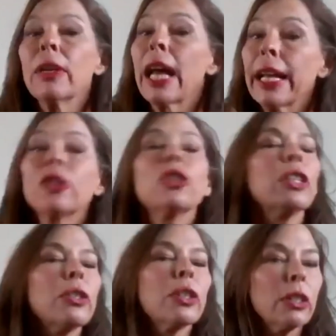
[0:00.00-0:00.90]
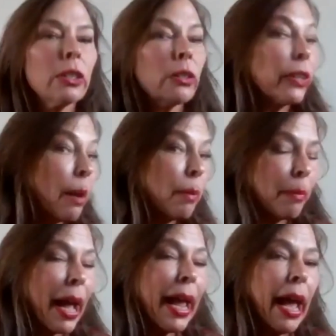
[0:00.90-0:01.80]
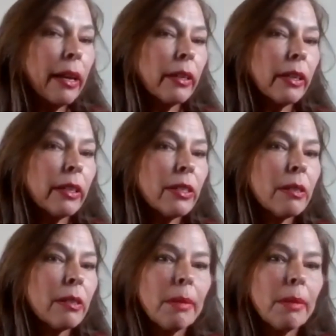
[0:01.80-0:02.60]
And I introduced her to a couple of my editors,